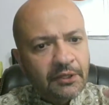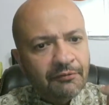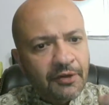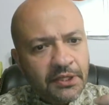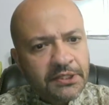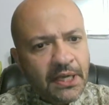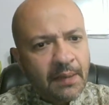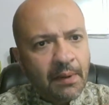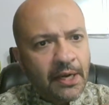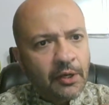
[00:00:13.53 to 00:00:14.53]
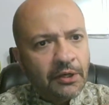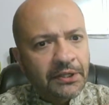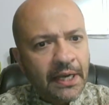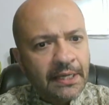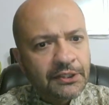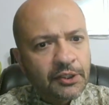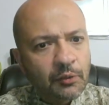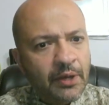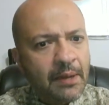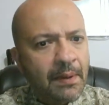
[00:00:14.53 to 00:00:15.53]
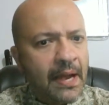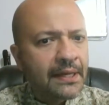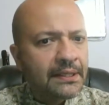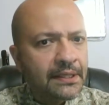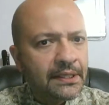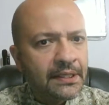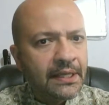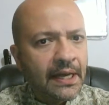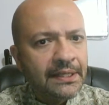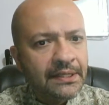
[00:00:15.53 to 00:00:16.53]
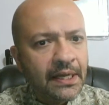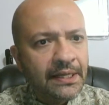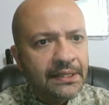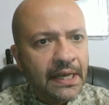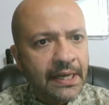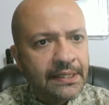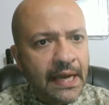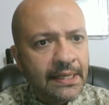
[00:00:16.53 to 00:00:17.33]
The first time I got cancer way back in the year 1998.